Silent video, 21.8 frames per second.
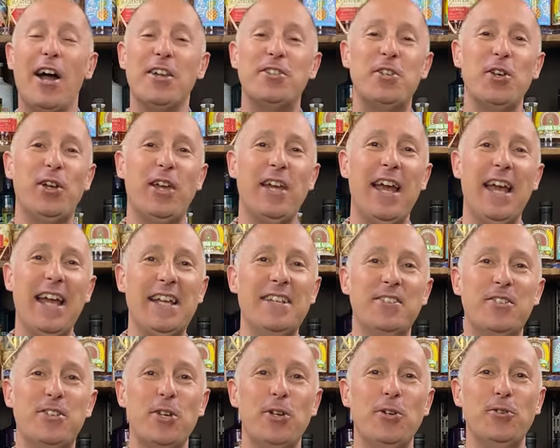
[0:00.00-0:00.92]
I took it
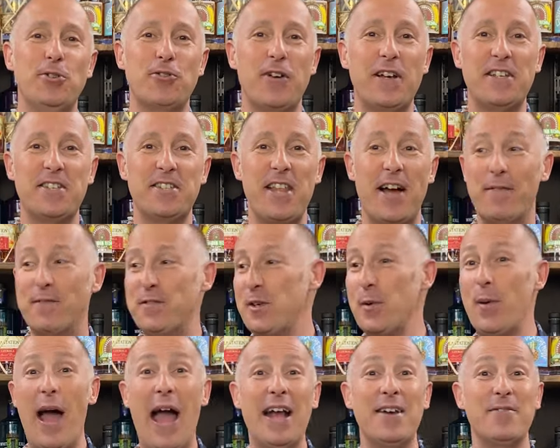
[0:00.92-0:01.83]
into drink stuff.
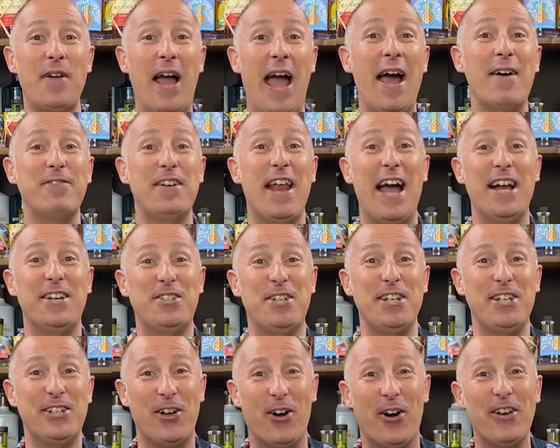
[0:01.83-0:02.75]
So I ha haven't
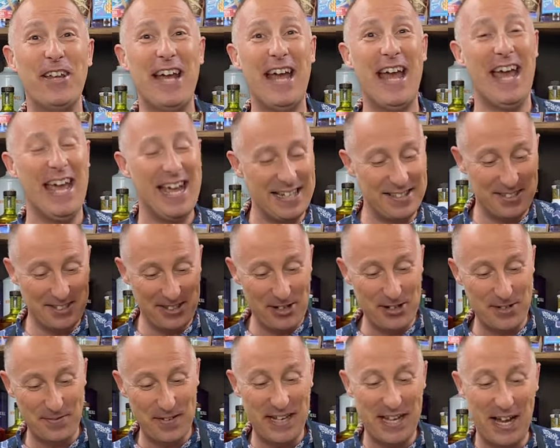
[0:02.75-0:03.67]
actually got it here to
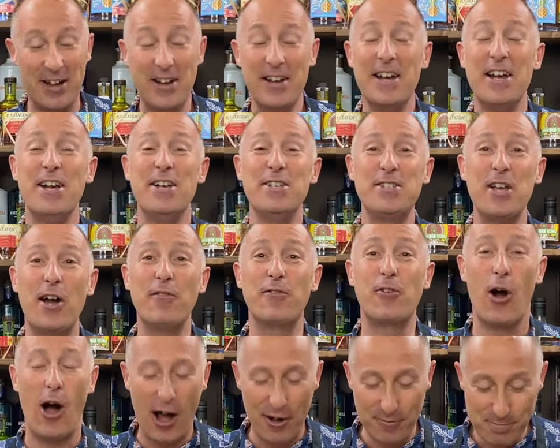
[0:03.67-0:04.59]
do the video. So
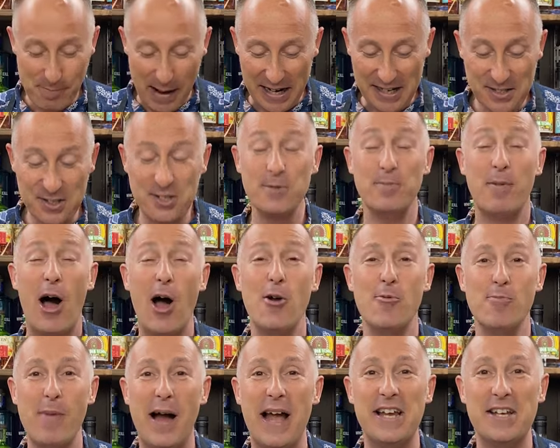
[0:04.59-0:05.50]
I've got I've made some
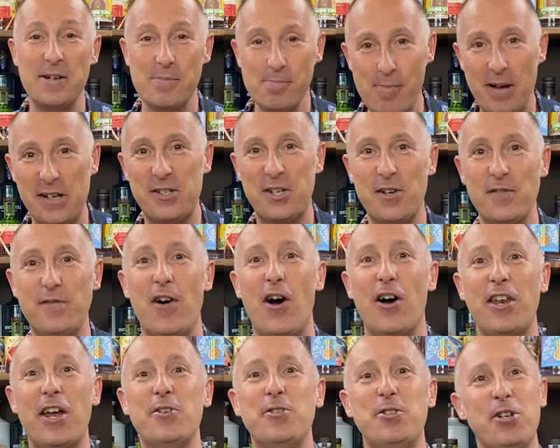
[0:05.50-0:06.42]
homemade
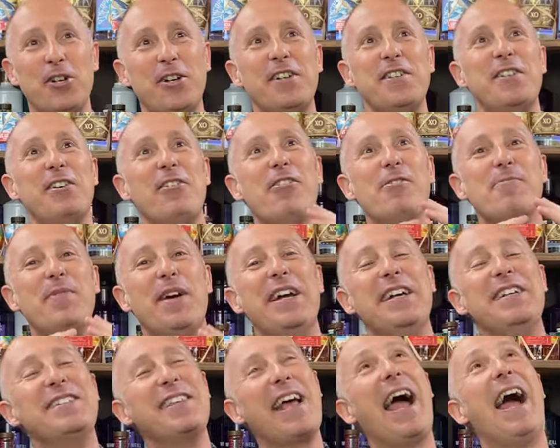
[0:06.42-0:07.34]
muscovado sugar syrup.
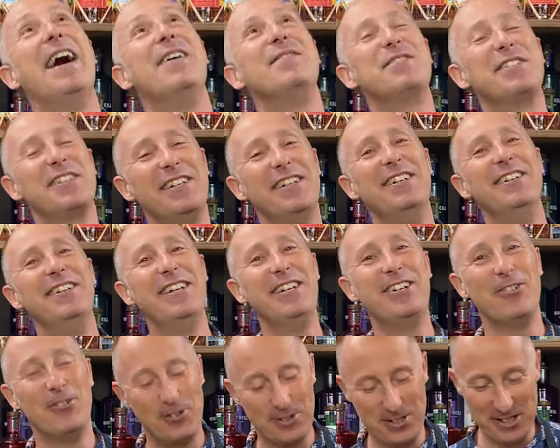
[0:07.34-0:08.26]
It's
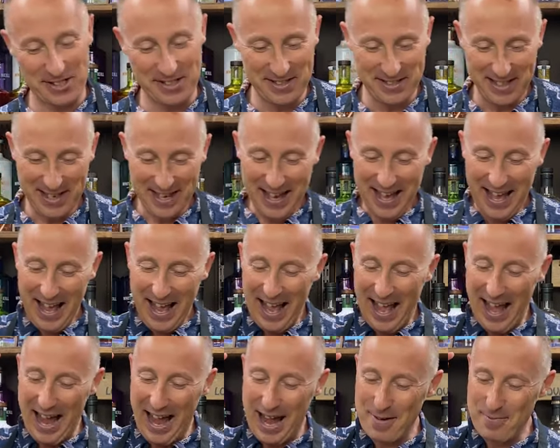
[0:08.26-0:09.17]
absolutely gorgeous.
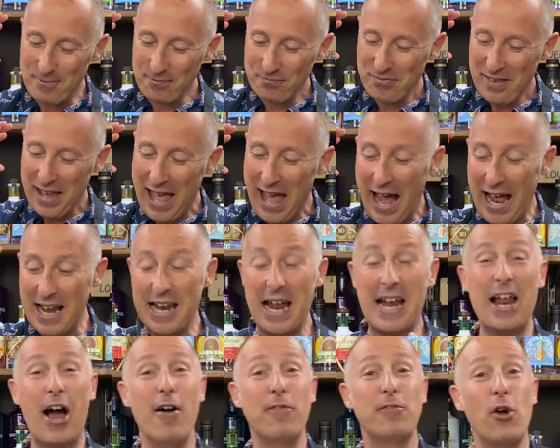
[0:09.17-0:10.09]
Um, and
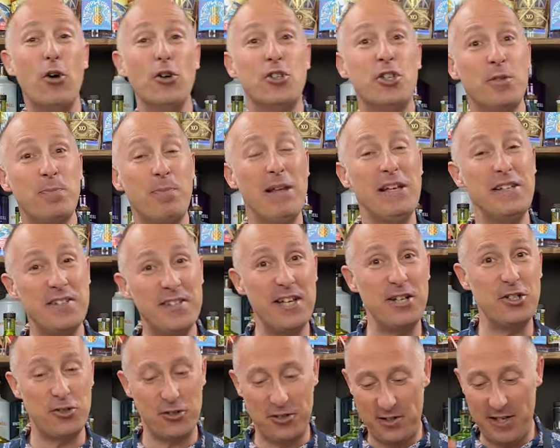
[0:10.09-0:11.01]
then I've got split
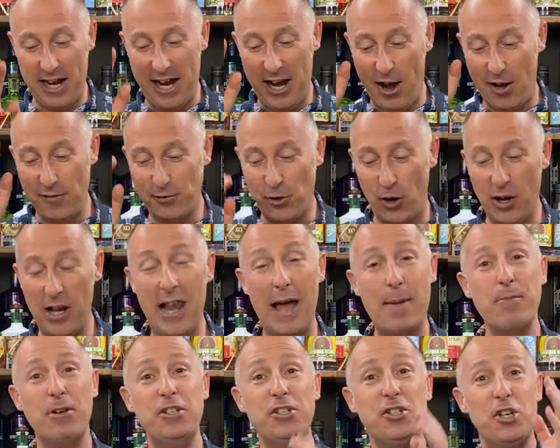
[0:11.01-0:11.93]
citrus here. I've got
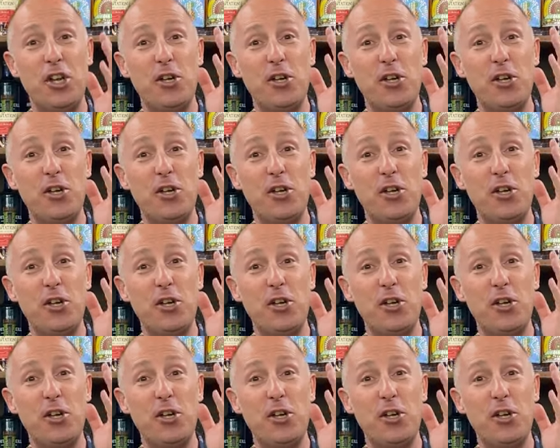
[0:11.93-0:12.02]
lemon